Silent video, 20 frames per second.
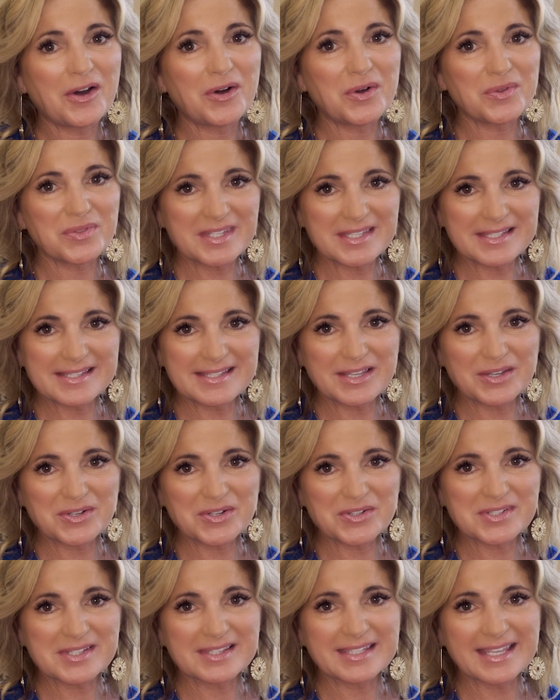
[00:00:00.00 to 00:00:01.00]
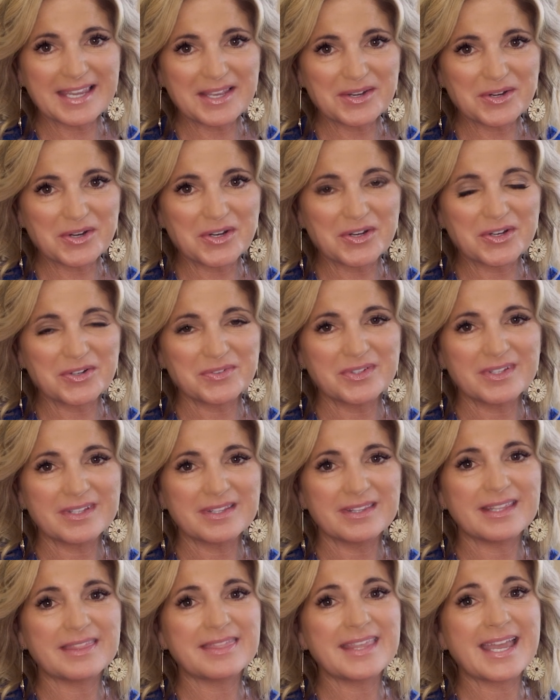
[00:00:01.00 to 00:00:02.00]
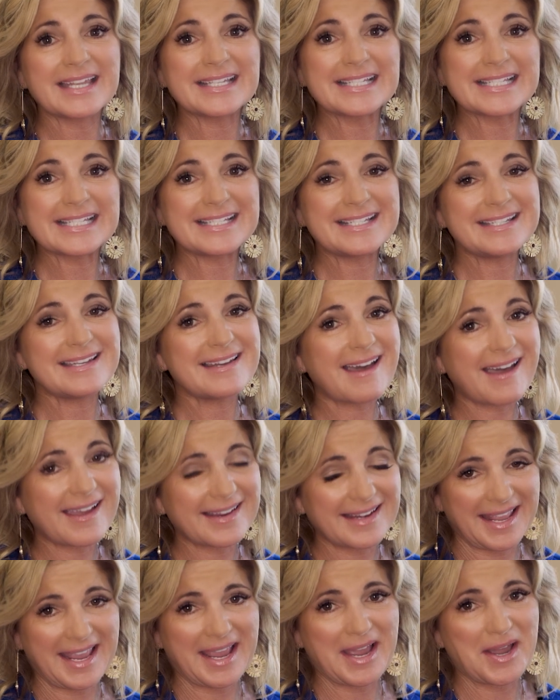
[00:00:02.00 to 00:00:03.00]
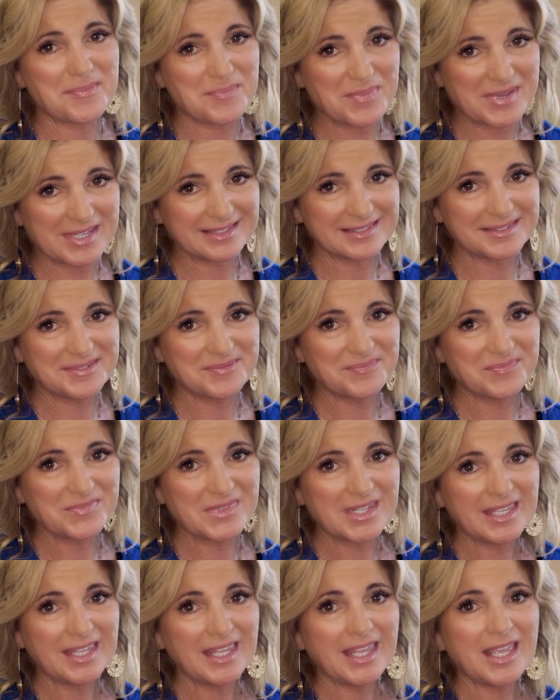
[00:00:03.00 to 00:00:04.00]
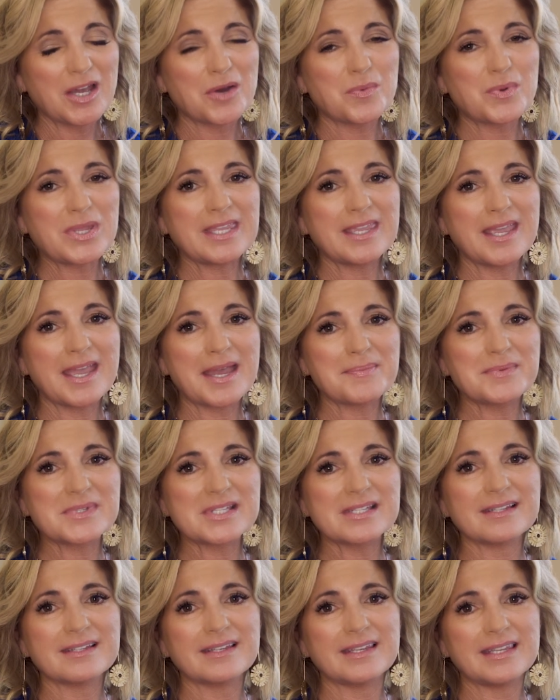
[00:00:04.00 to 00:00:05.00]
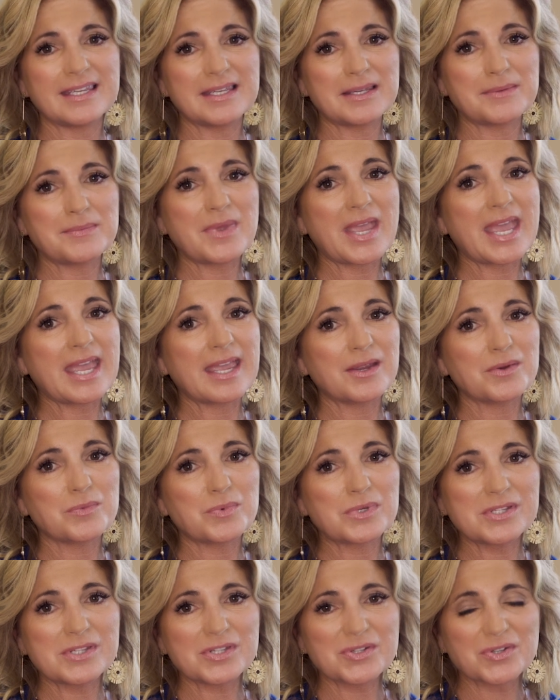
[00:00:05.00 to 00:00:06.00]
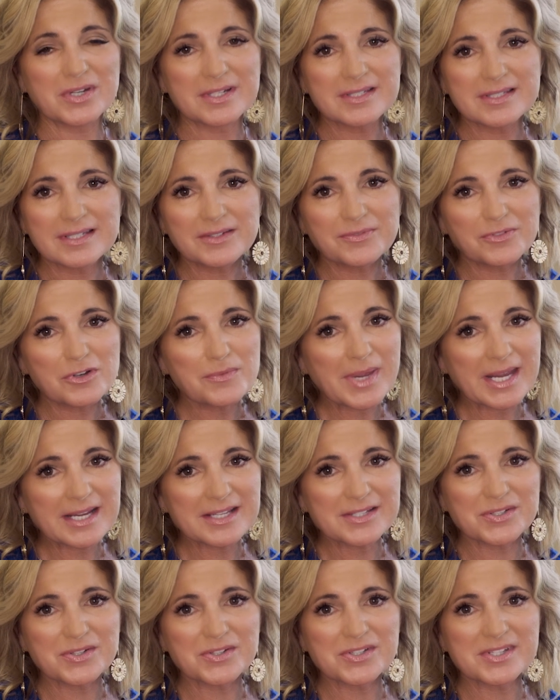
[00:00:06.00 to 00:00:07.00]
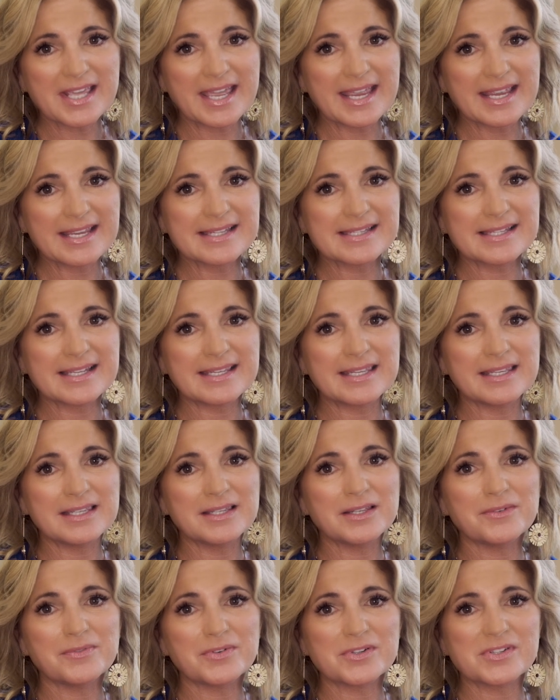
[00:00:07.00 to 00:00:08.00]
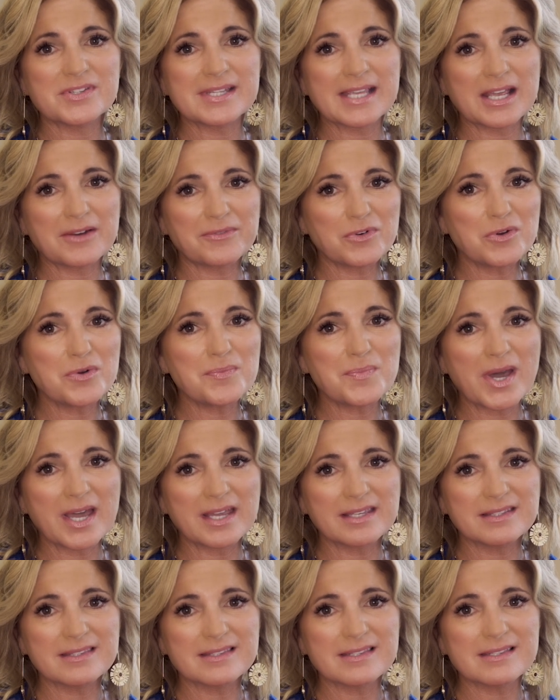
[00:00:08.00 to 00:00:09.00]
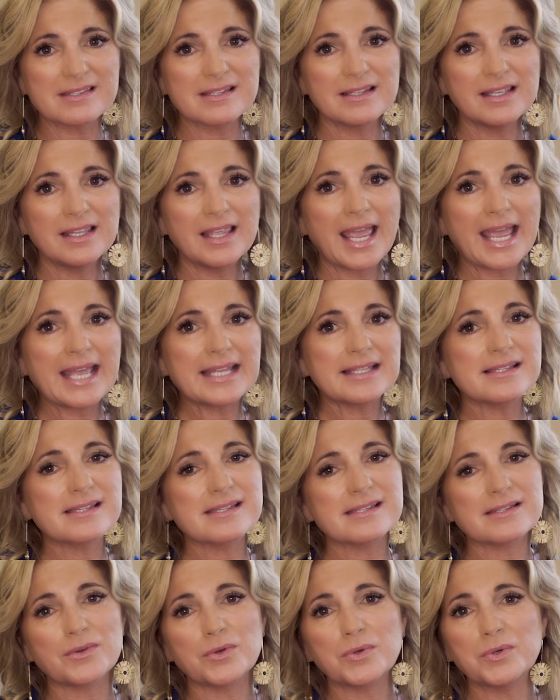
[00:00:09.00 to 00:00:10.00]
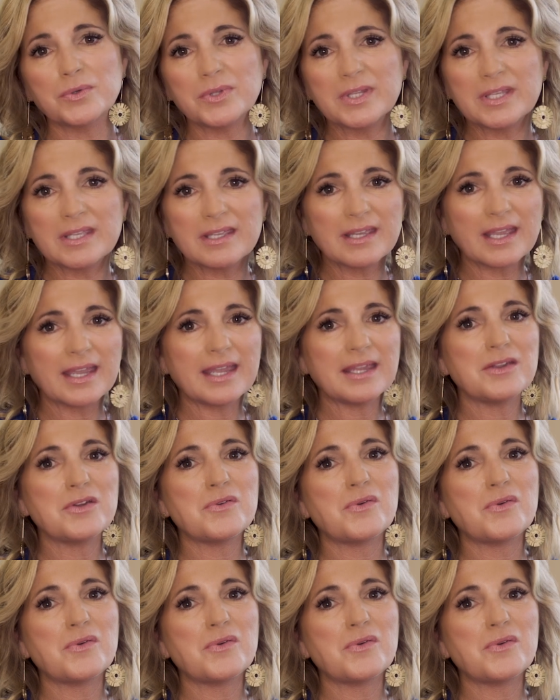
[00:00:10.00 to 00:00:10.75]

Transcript: all these years later, that that did not happen. We kept him restricted from exercising for several months, and slowly and